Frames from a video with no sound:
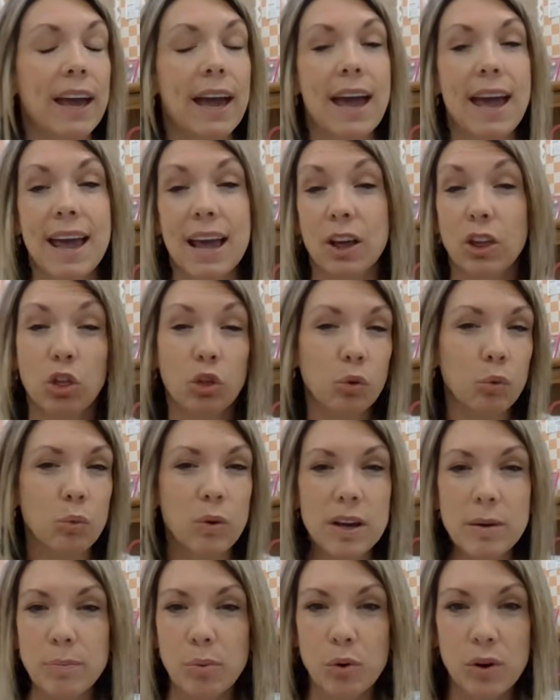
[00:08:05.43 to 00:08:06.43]
a
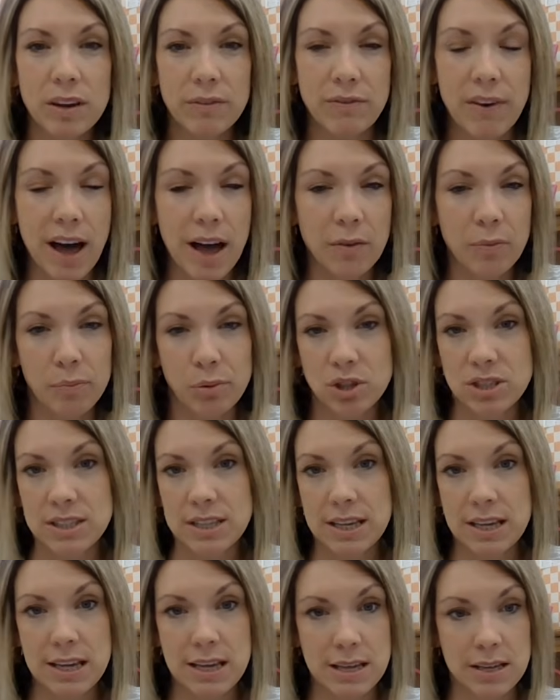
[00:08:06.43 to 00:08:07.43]

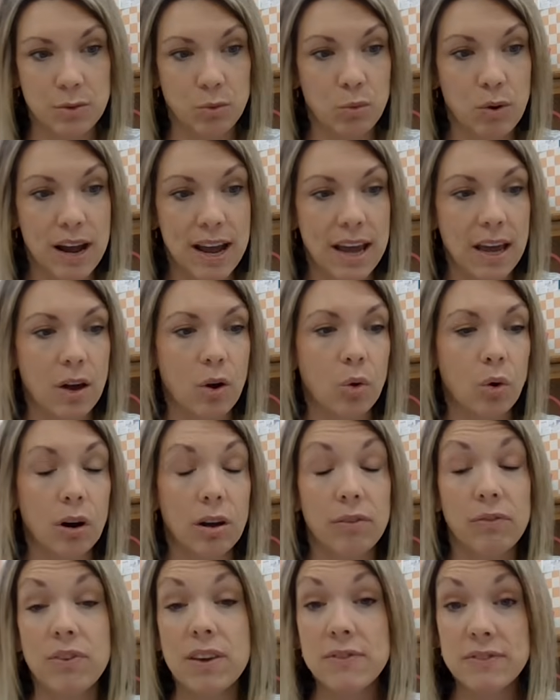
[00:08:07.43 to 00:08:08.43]
3.5% rate or
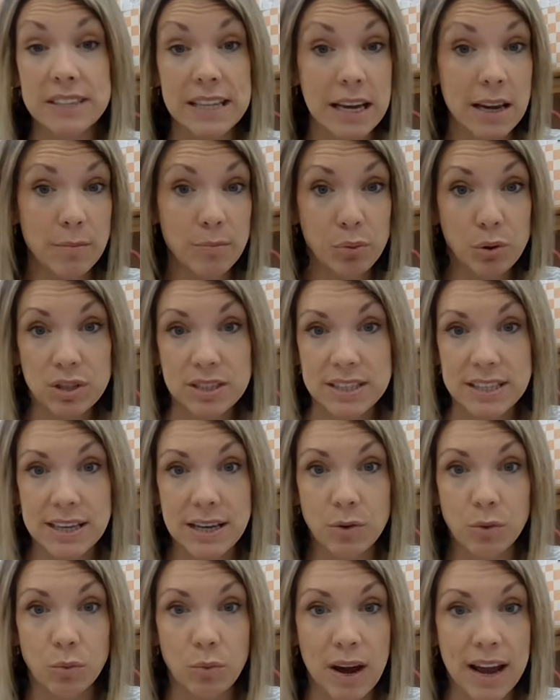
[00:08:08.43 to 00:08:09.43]
a
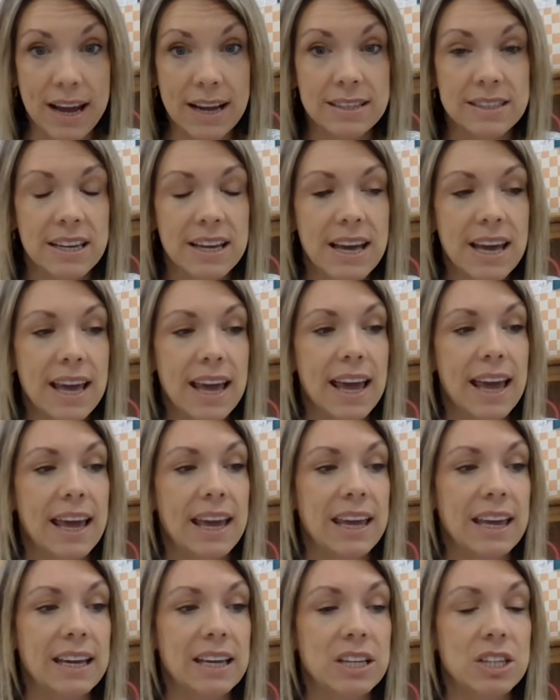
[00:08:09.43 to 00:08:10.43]
15% rate,
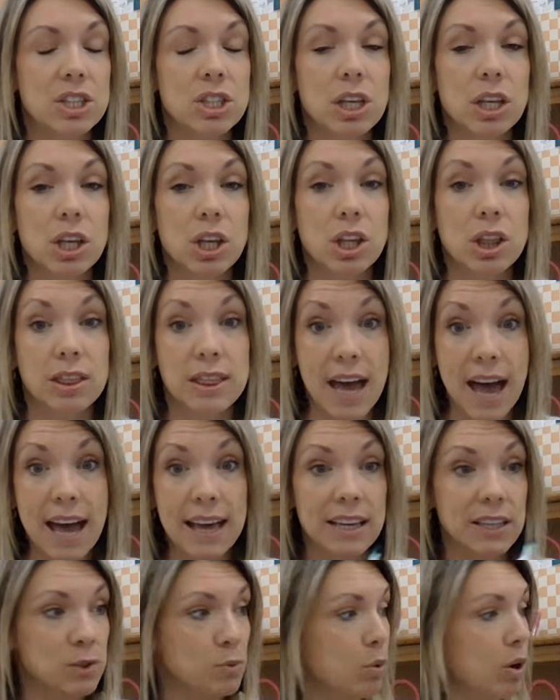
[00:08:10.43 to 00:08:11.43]
and
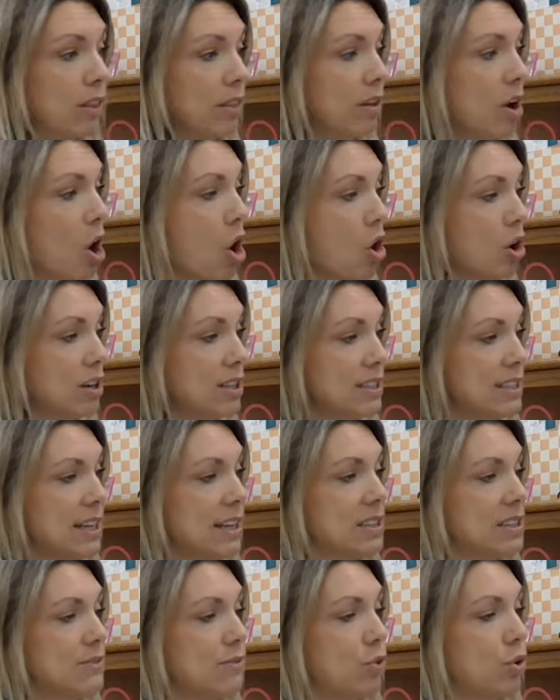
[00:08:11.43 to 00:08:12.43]
that is what the R
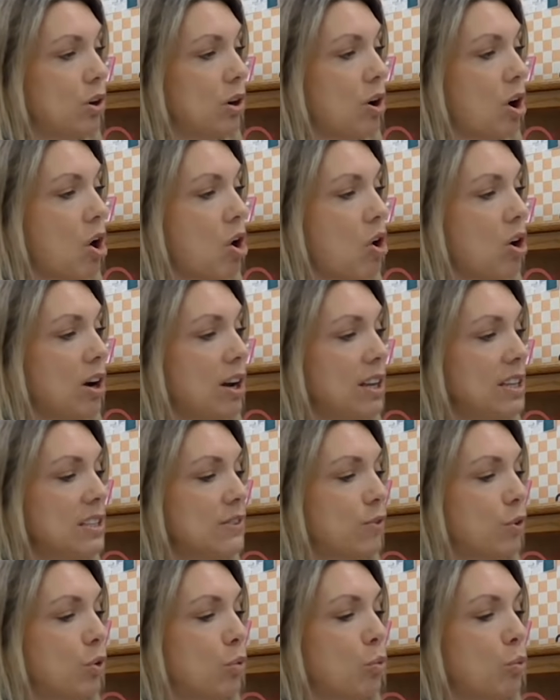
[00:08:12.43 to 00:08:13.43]
stands for. R is
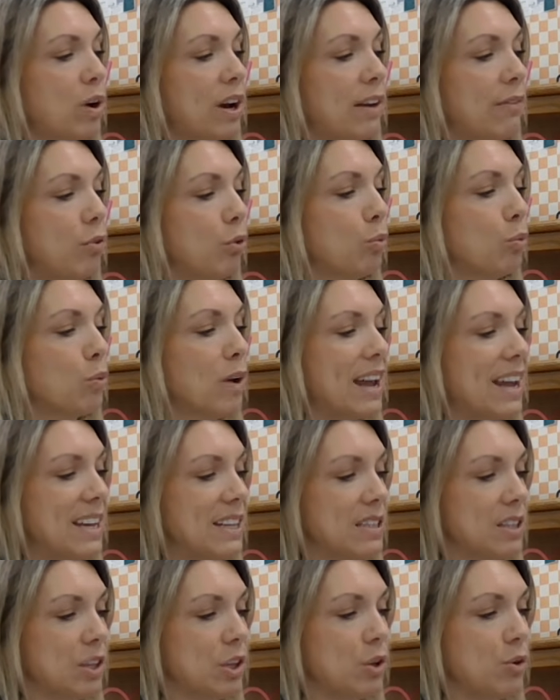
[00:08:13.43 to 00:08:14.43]
for whatever
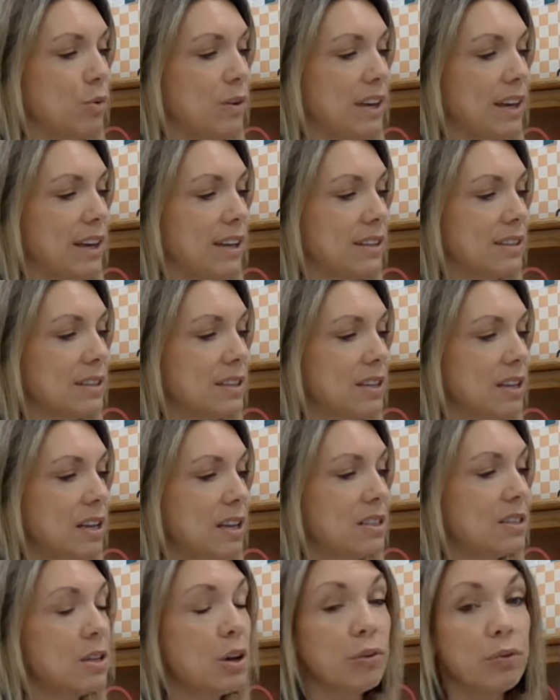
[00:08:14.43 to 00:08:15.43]
rate you get.
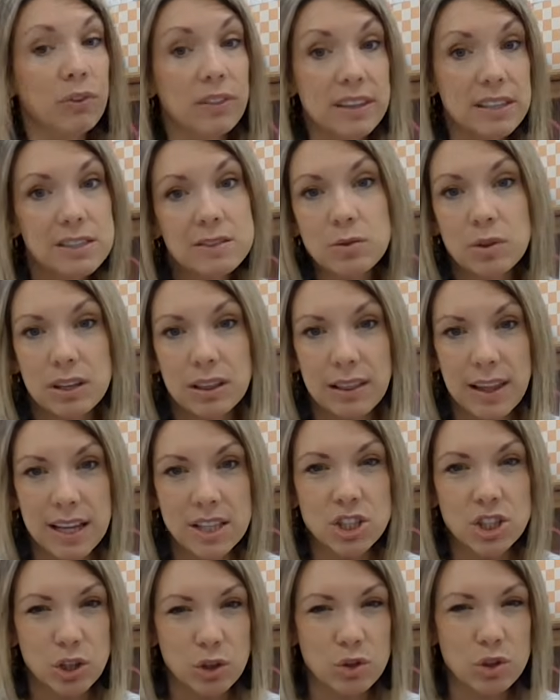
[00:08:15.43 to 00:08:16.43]
So for this one,
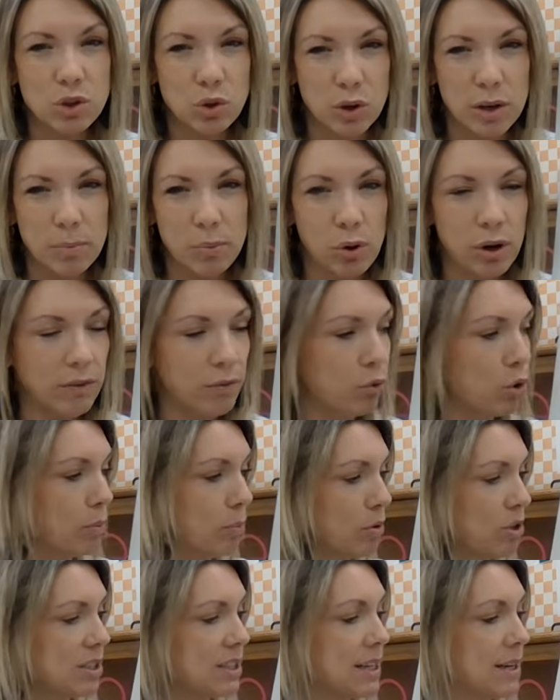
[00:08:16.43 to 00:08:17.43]
let's use
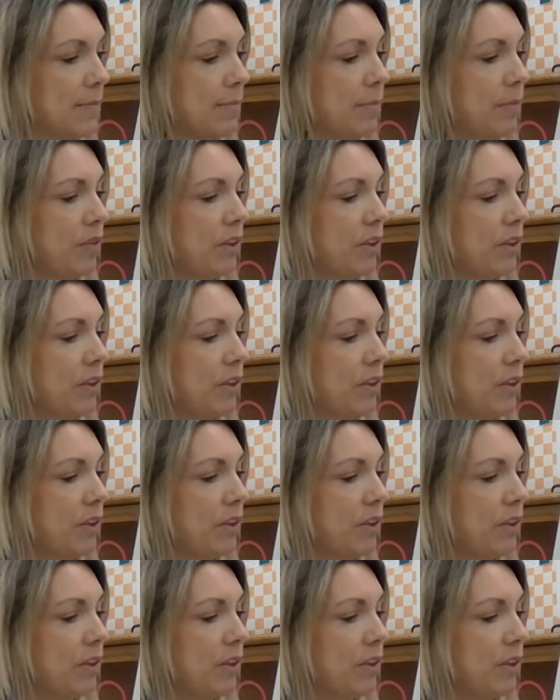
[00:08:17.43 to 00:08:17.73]
3.4%.